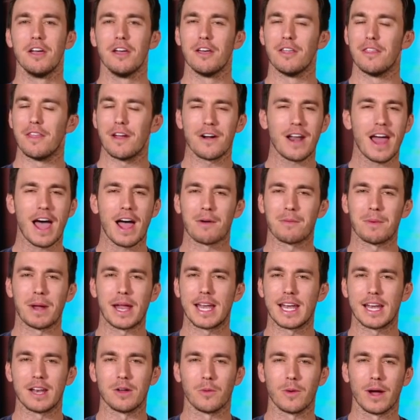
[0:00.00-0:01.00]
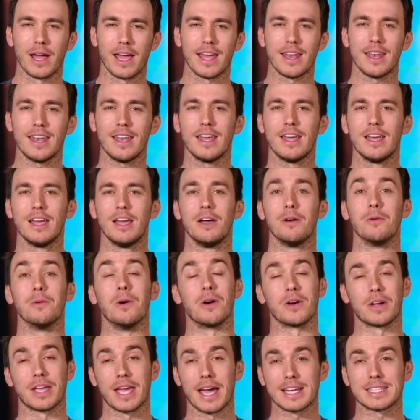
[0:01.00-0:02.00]
They're not ready to win.
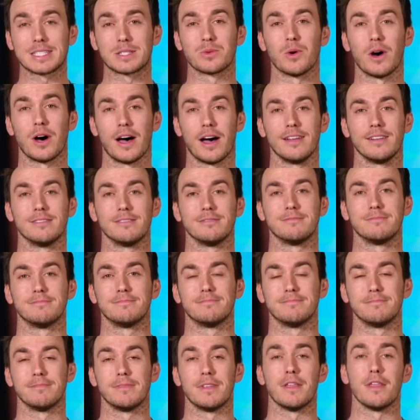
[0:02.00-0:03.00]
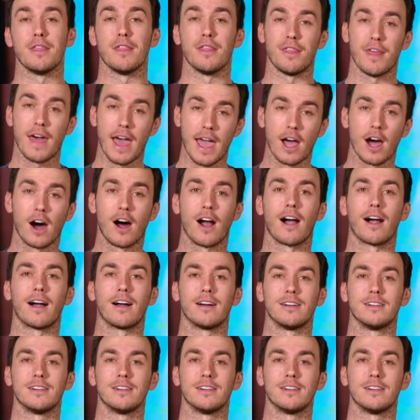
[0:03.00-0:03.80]
Well, guess what? They are.